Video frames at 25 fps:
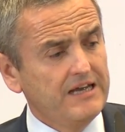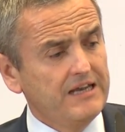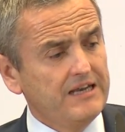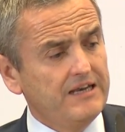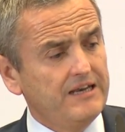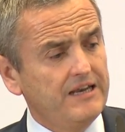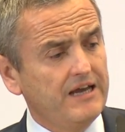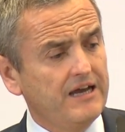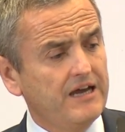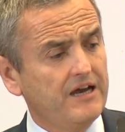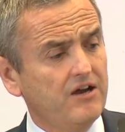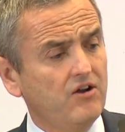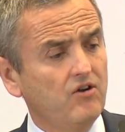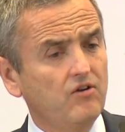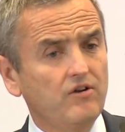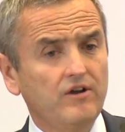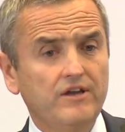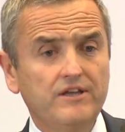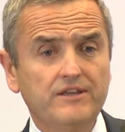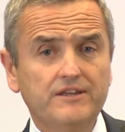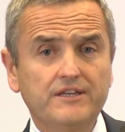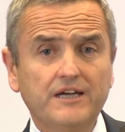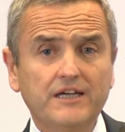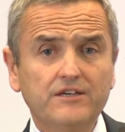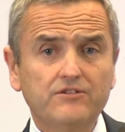Now,
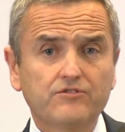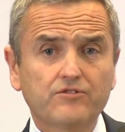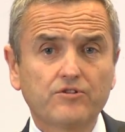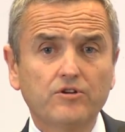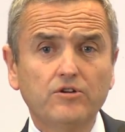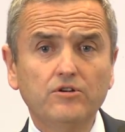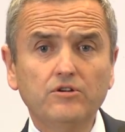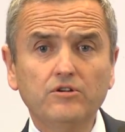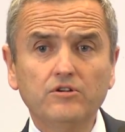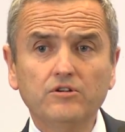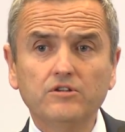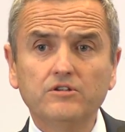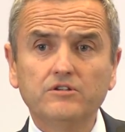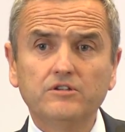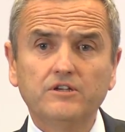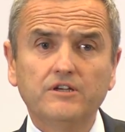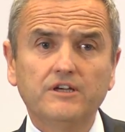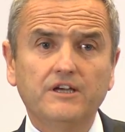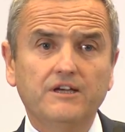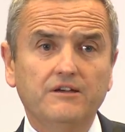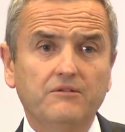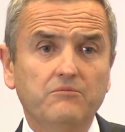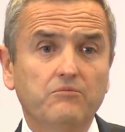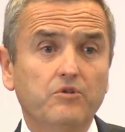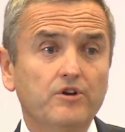in that role,
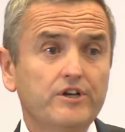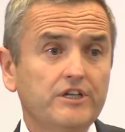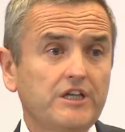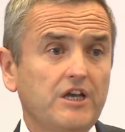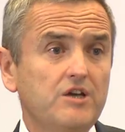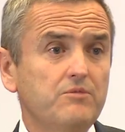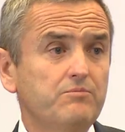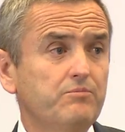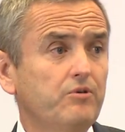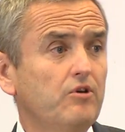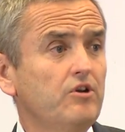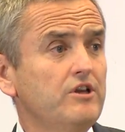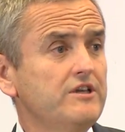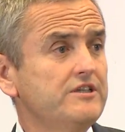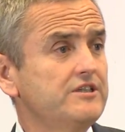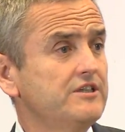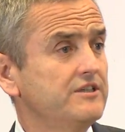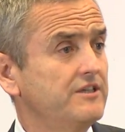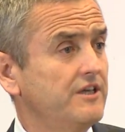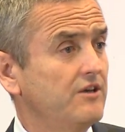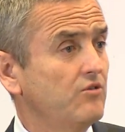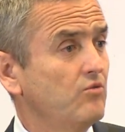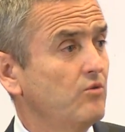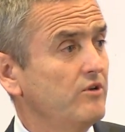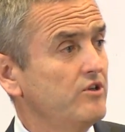monetary policy
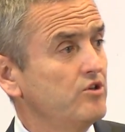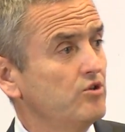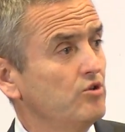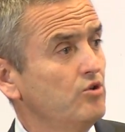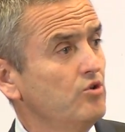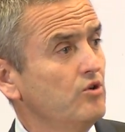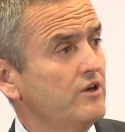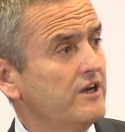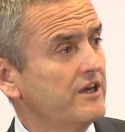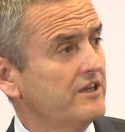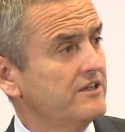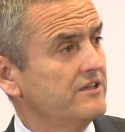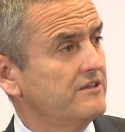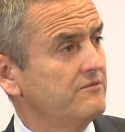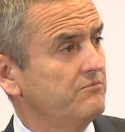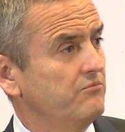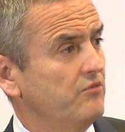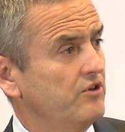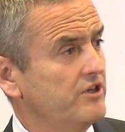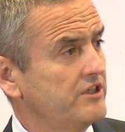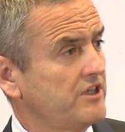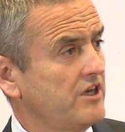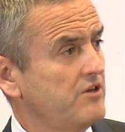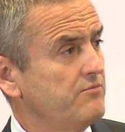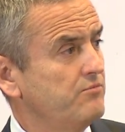then, when you look at
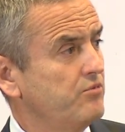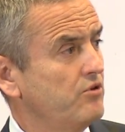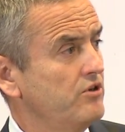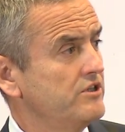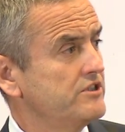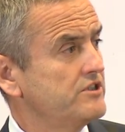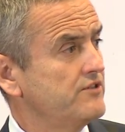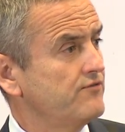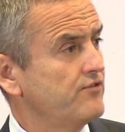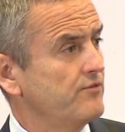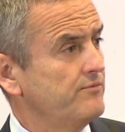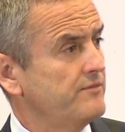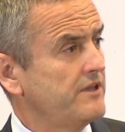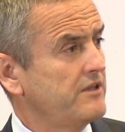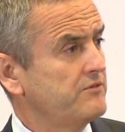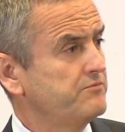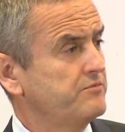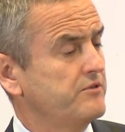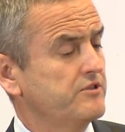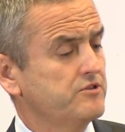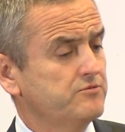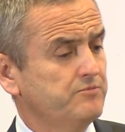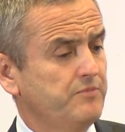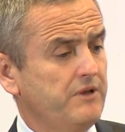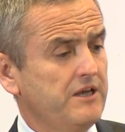monetary policy from that
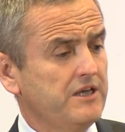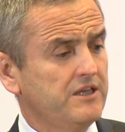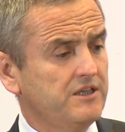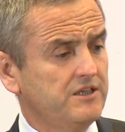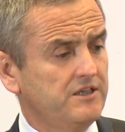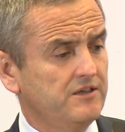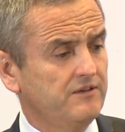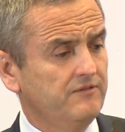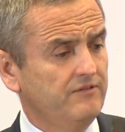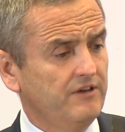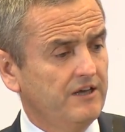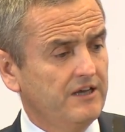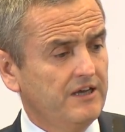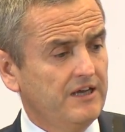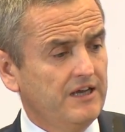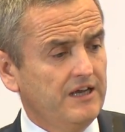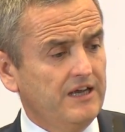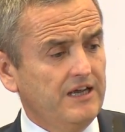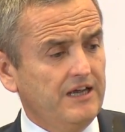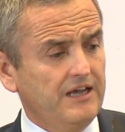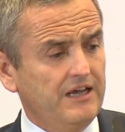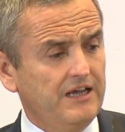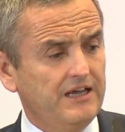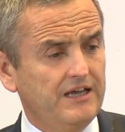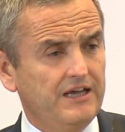perspective,
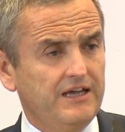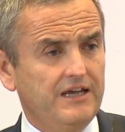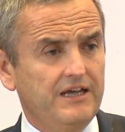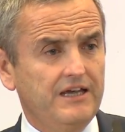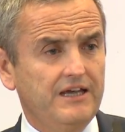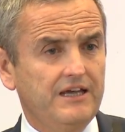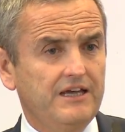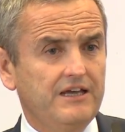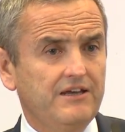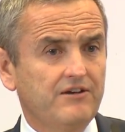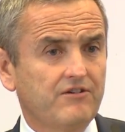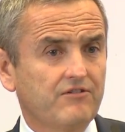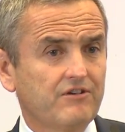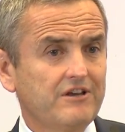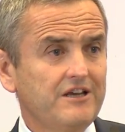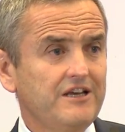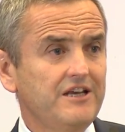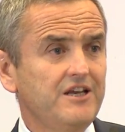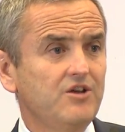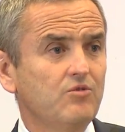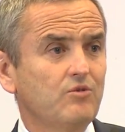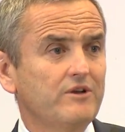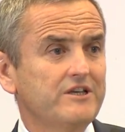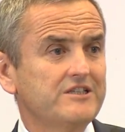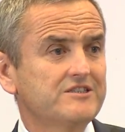uh, uh,
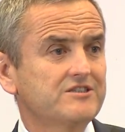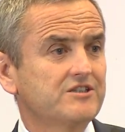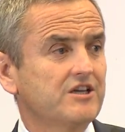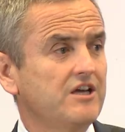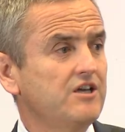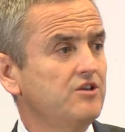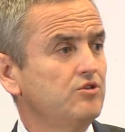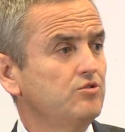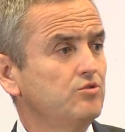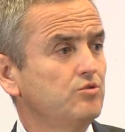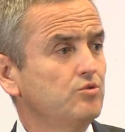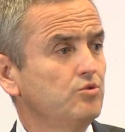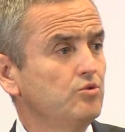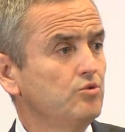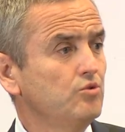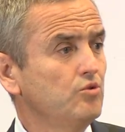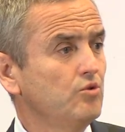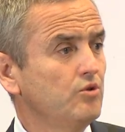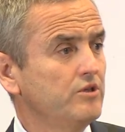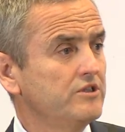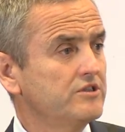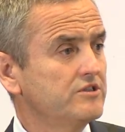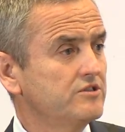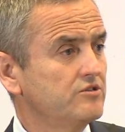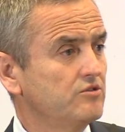really what it's trying to
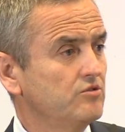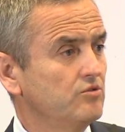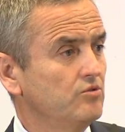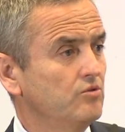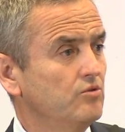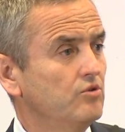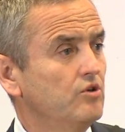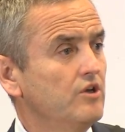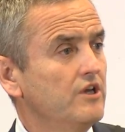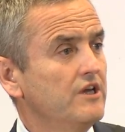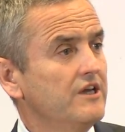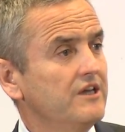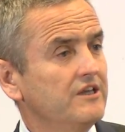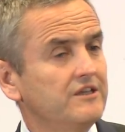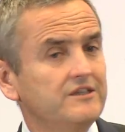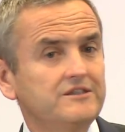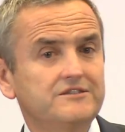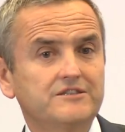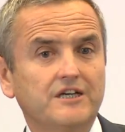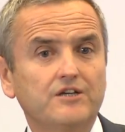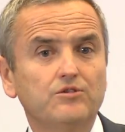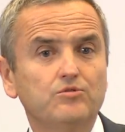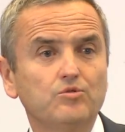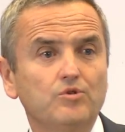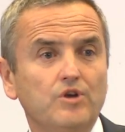do is to
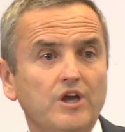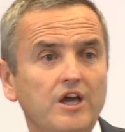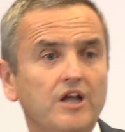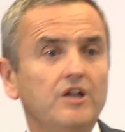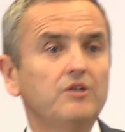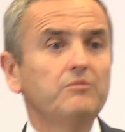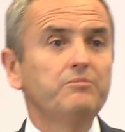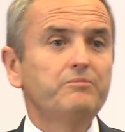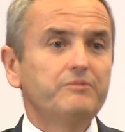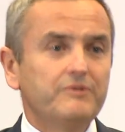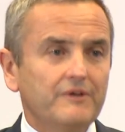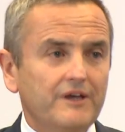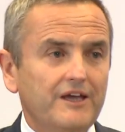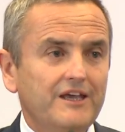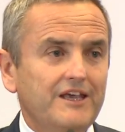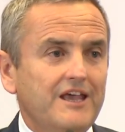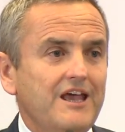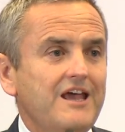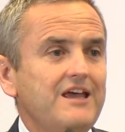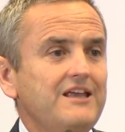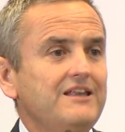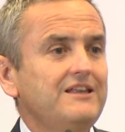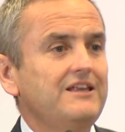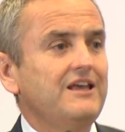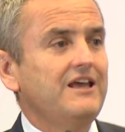try to help,
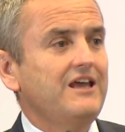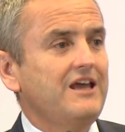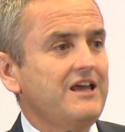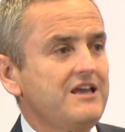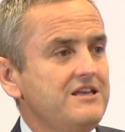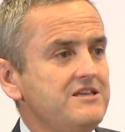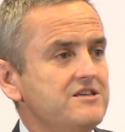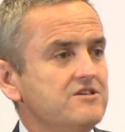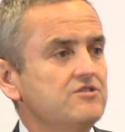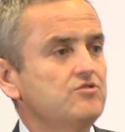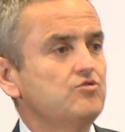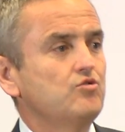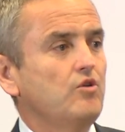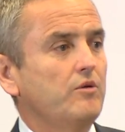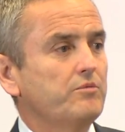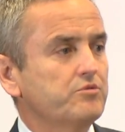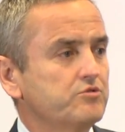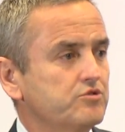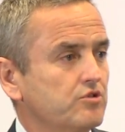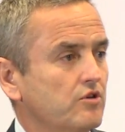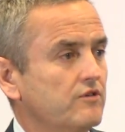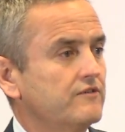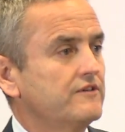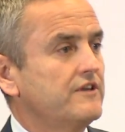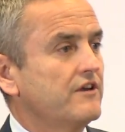again, the agents to
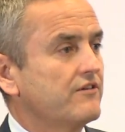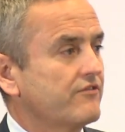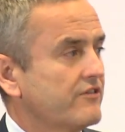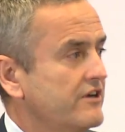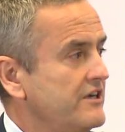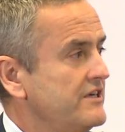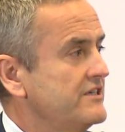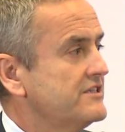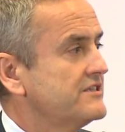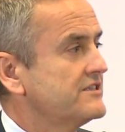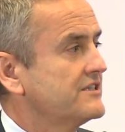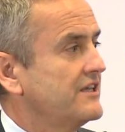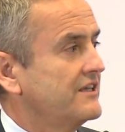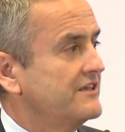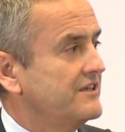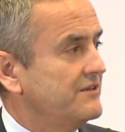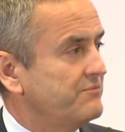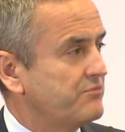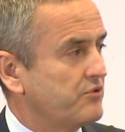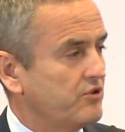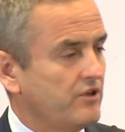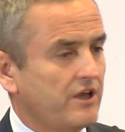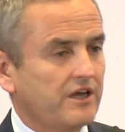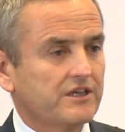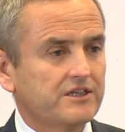absorb the risk that the
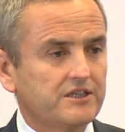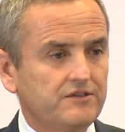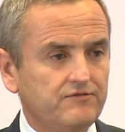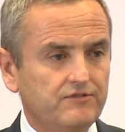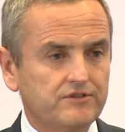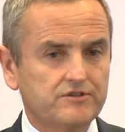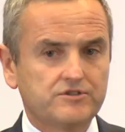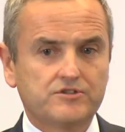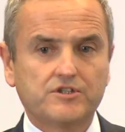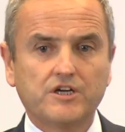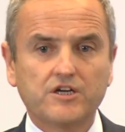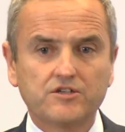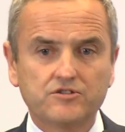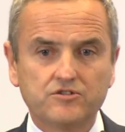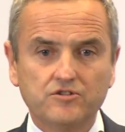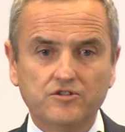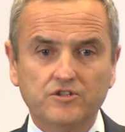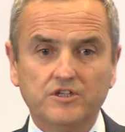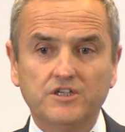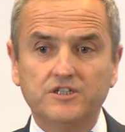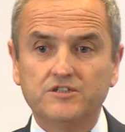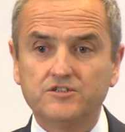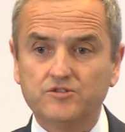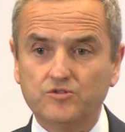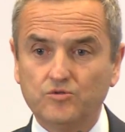productive structure
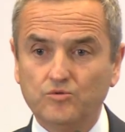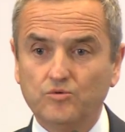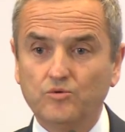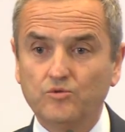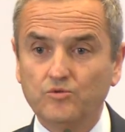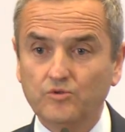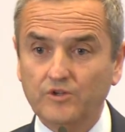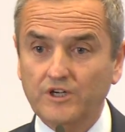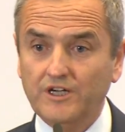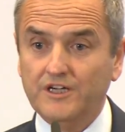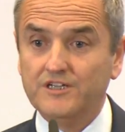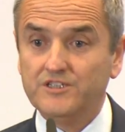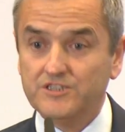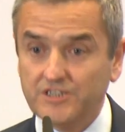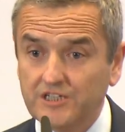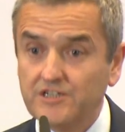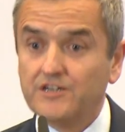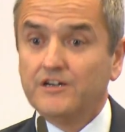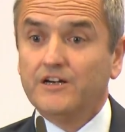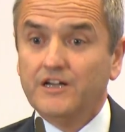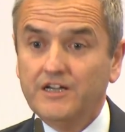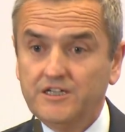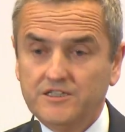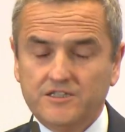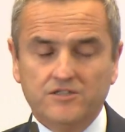needs to uh,
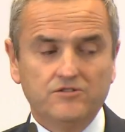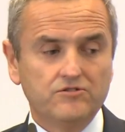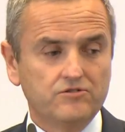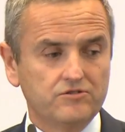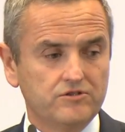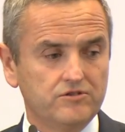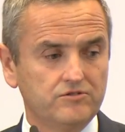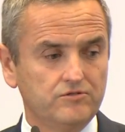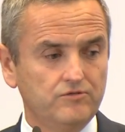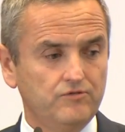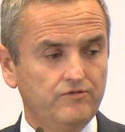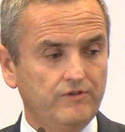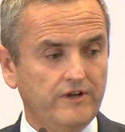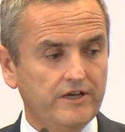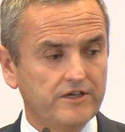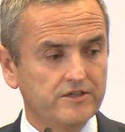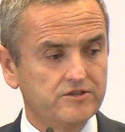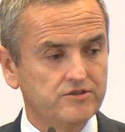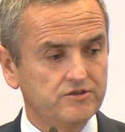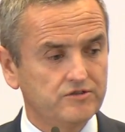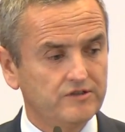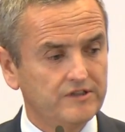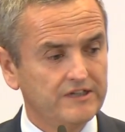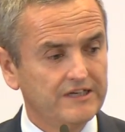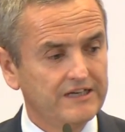generate in order to
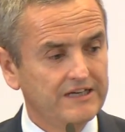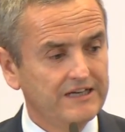function.